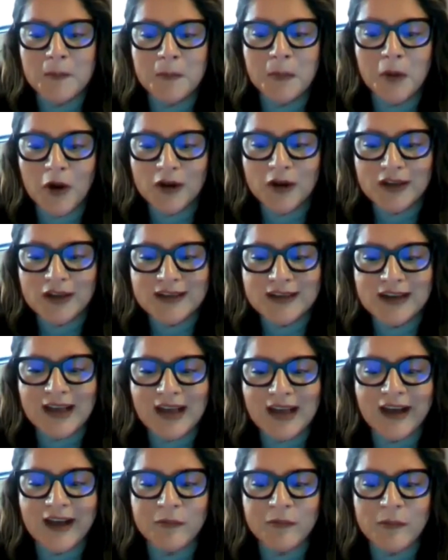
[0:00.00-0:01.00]
Martin
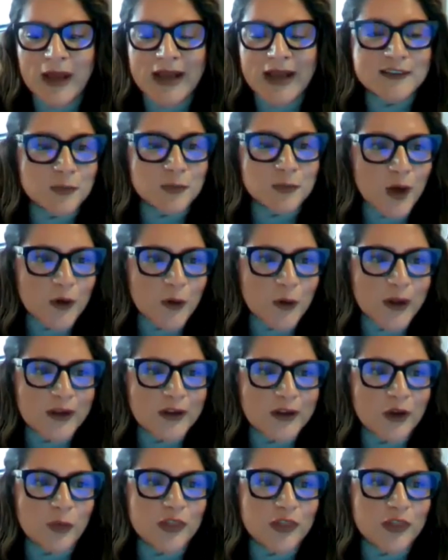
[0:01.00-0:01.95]
as moderator